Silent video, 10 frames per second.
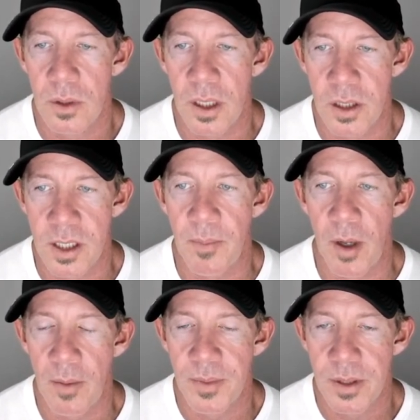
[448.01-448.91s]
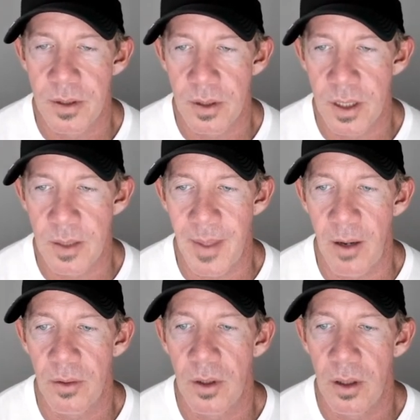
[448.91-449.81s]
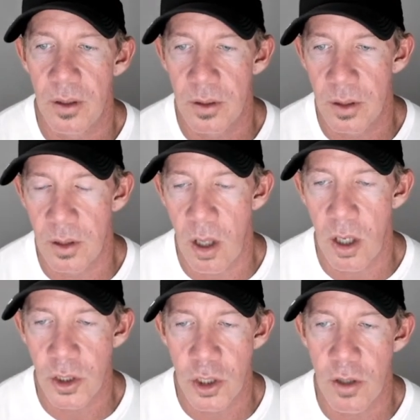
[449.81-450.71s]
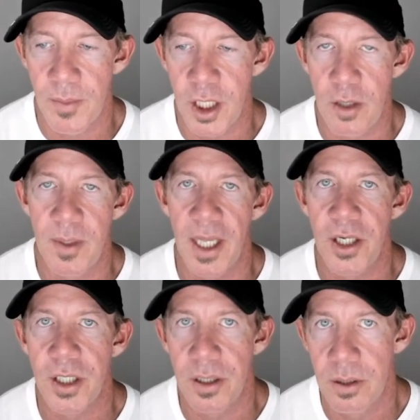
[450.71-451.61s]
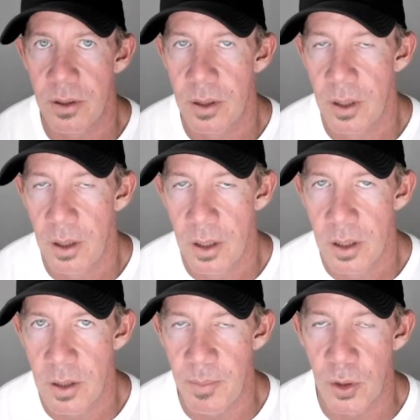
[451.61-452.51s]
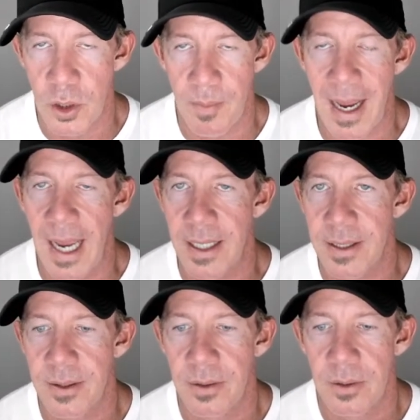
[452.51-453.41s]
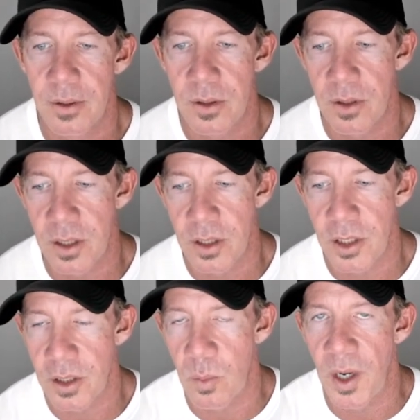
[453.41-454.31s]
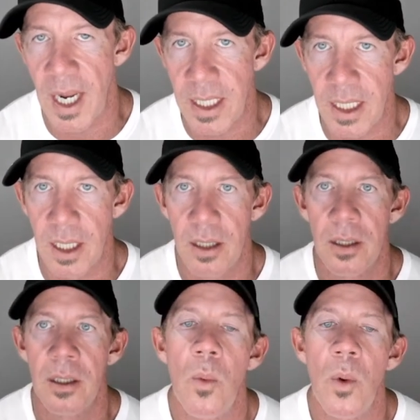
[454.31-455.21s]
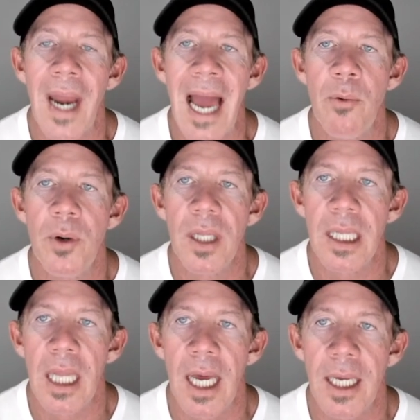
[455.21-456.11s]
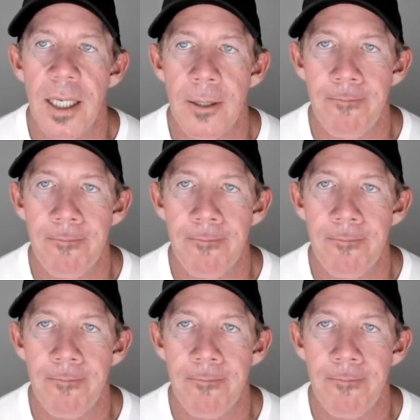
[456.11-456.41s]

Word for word: insta pumps. It's about long-term accumulation to build your bags. So this is just one idea. What I really like,